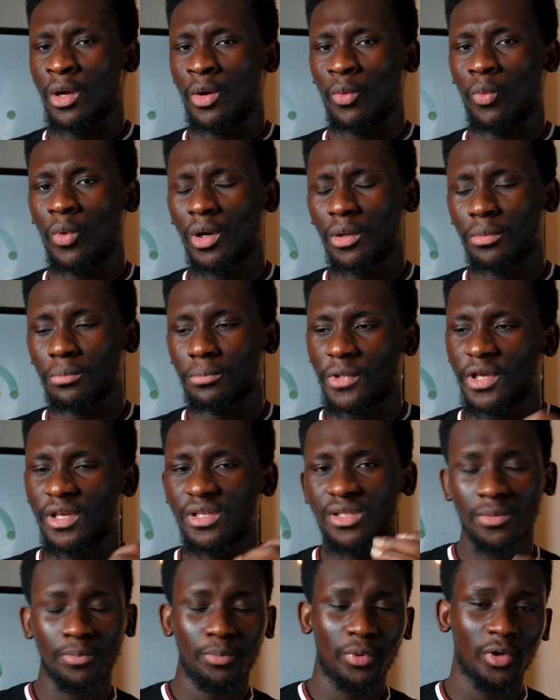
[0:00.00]
Well,
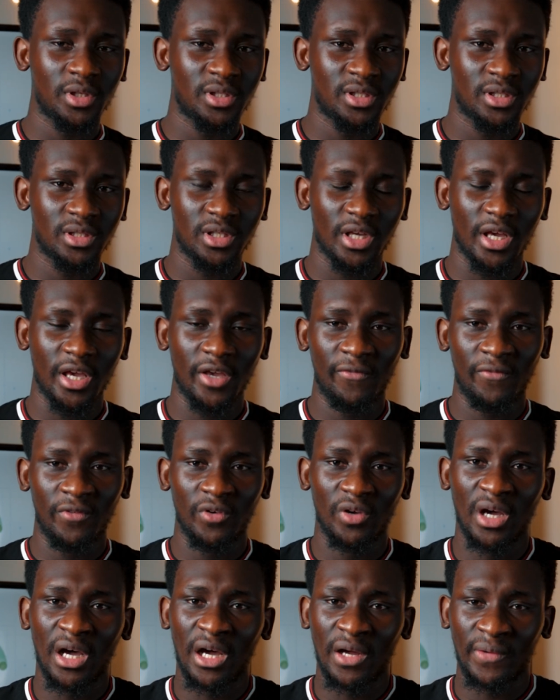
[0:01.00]
it's important if
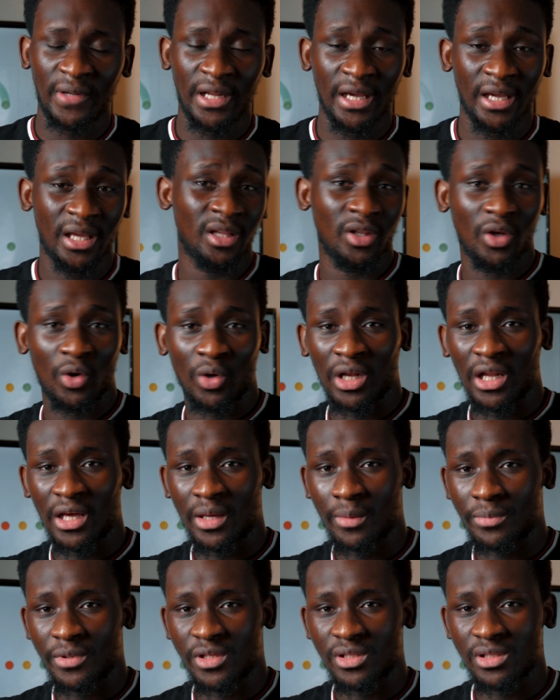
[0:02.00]
you have like an
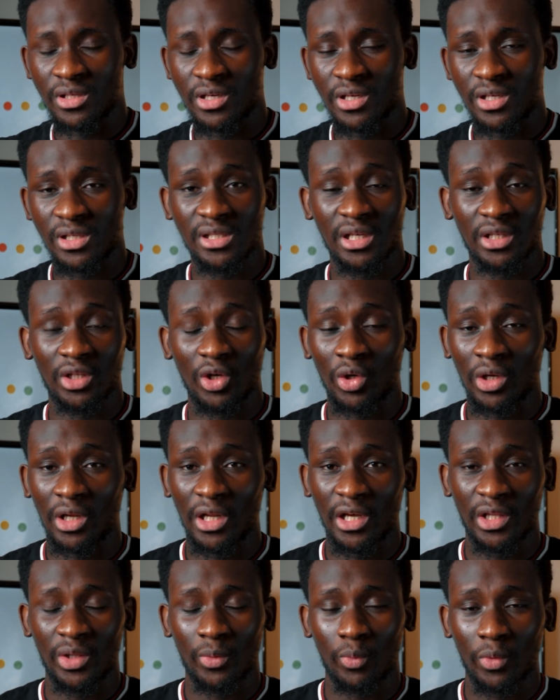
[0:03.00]
online business, an
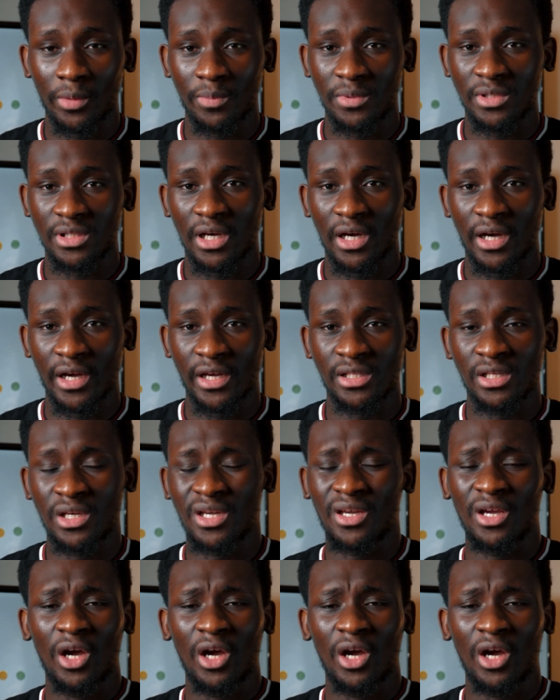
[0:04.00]
online website,